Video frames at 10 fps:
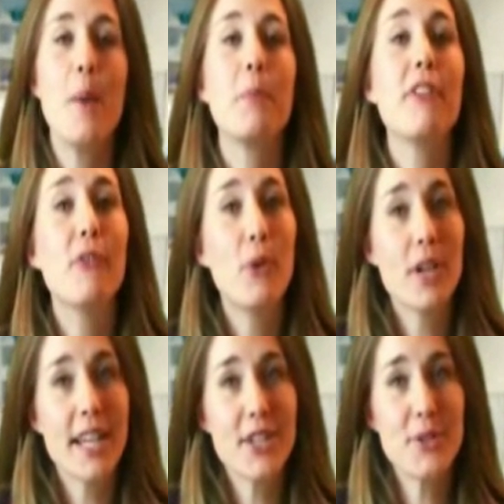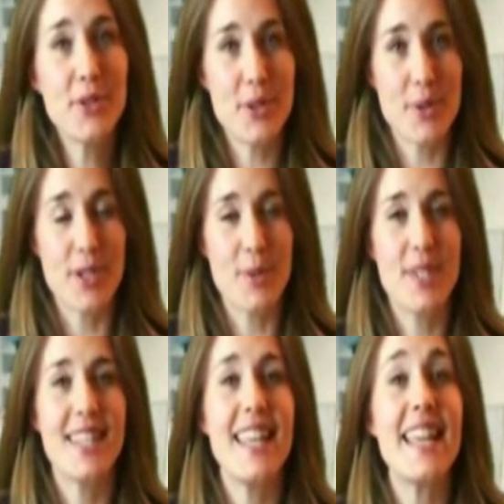Before I introduce you
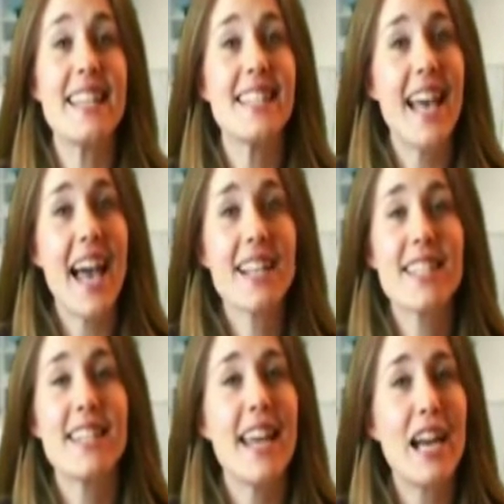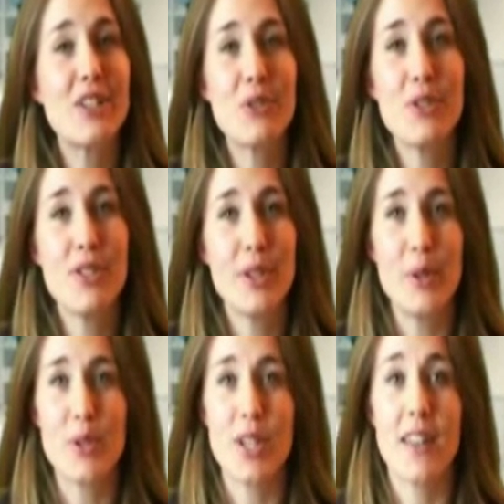to the exact natural
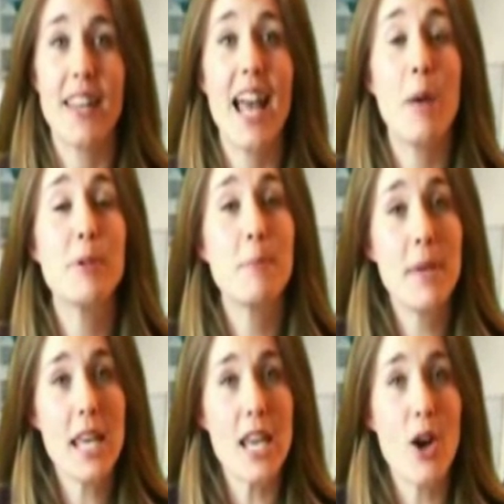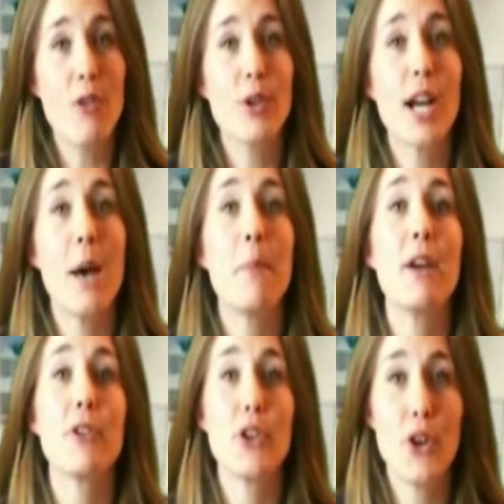solution that helped me overcome
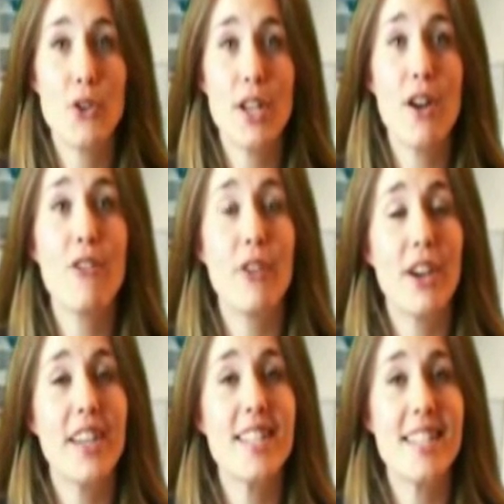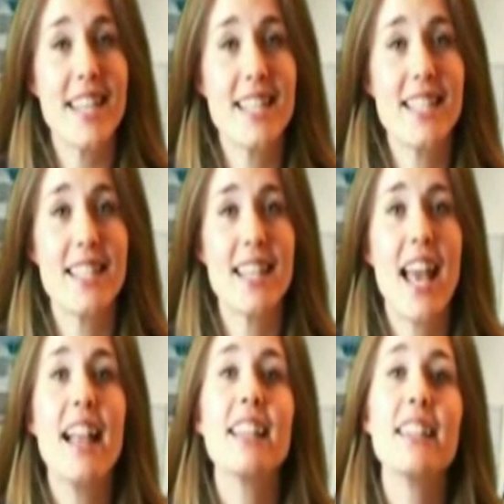my recurring ovarian cysts,
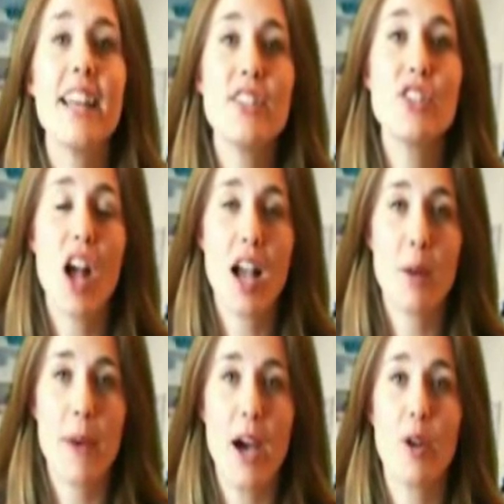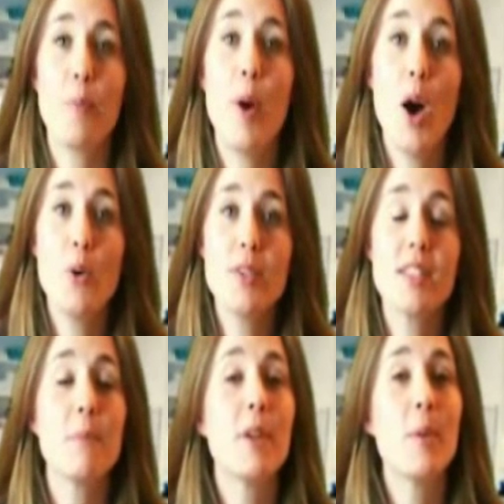let's talk about
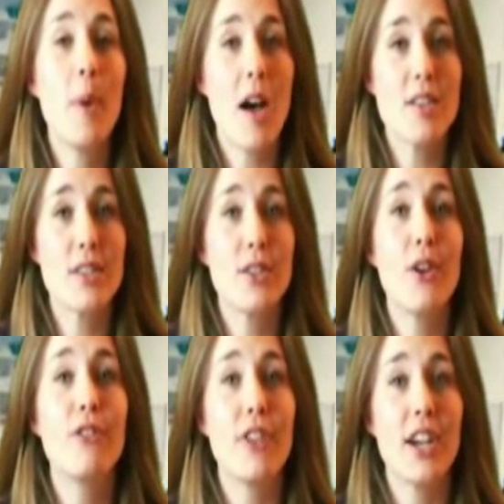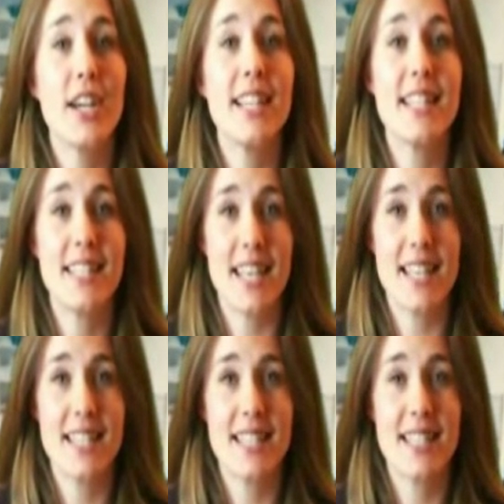postmenopausal ovarian
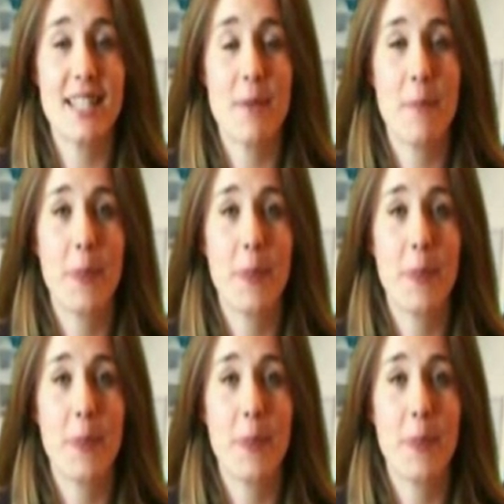cysts.